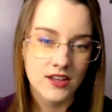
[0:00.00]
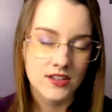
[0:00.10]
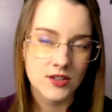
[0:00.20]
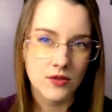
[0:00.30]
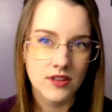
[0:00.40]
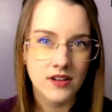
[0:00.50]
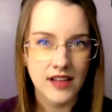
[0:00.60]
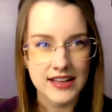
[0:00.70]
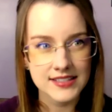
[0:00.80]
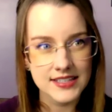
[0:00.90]
So the
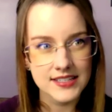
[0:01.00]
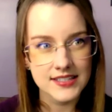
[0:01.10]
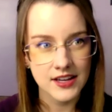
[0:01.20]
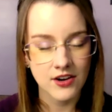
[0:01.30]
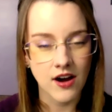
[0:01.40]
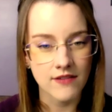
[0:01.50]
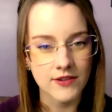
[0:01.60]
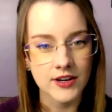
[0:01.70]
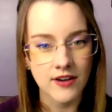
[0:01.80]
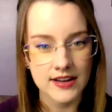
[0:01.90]
classes that you're
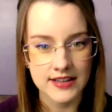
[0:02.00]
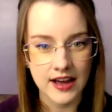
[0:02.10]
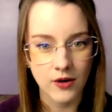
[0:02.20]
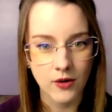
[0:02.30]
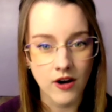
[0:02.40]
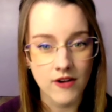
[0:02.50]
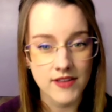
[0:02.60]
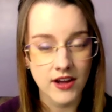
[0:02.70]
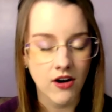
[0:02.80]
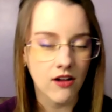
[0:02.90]
offering right now are
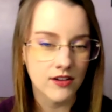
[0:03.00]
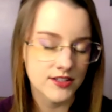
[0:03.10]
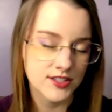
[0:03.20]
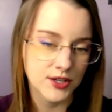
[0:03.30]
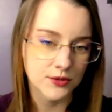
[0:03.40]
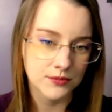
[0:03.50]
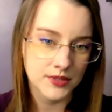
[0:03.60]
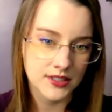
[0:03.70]
they all on Zoom?